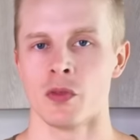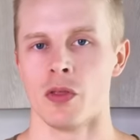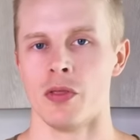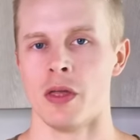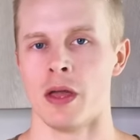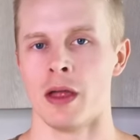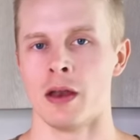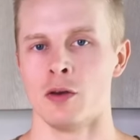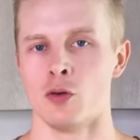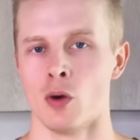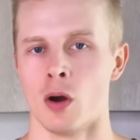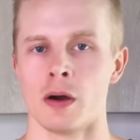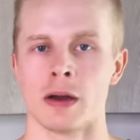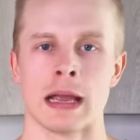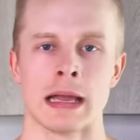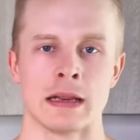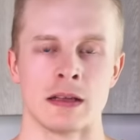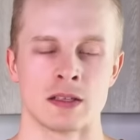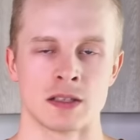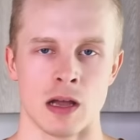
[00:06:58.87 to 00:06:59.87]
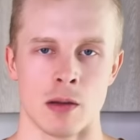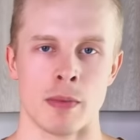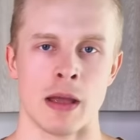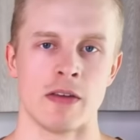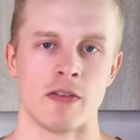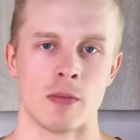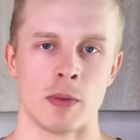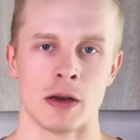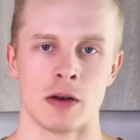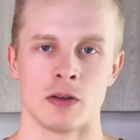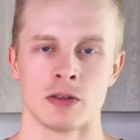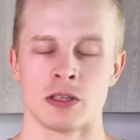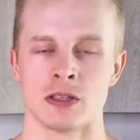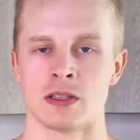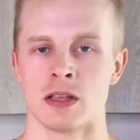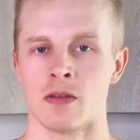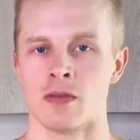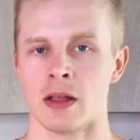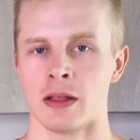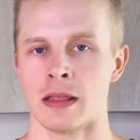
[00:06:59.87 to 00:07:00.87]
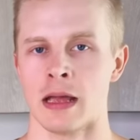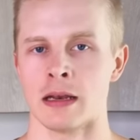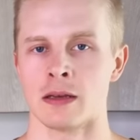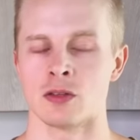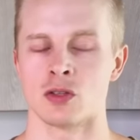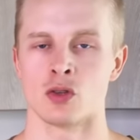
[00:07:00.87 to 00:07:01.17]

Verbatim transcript: then you are getting some heavy metals and stuff like that.